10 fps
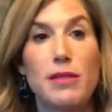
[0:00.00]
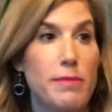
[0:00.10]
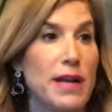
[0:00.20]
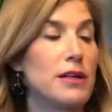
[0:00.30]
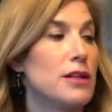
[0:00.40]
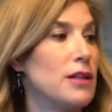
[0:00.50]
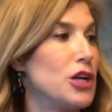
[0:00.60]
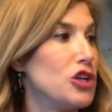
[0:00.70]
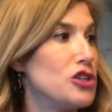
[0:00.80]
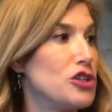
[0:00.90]
the medical
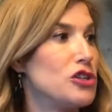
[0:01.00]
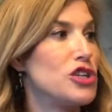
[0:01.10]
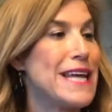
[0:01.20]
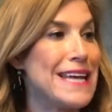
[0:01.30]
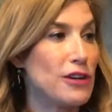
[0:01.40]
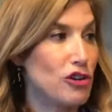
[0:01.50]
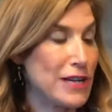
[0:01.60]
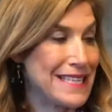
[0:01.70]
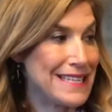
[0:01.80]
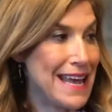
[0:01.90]
literature to
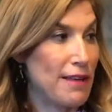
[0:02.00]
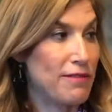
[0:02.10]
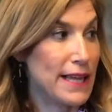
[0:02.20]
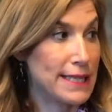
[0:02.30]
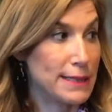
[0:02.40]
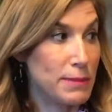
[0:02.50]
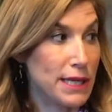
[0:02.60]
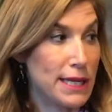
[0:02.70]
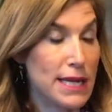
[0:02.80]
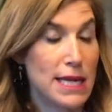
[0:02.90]
increase nail
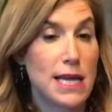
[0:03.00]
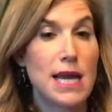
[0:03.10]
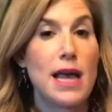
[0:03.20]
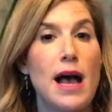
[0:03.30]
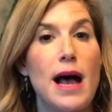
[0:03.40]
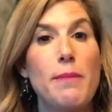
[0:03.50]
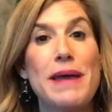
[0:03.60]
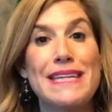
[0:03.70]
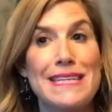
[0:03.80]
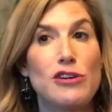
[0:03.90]
flexibility
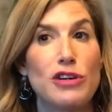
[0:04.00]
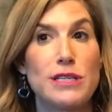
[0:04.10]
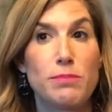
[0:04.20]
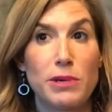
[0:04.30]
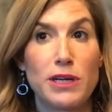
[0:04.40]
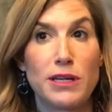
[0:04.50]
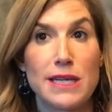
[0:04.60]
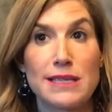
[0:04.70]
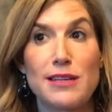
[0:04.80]
and decrease brittleness.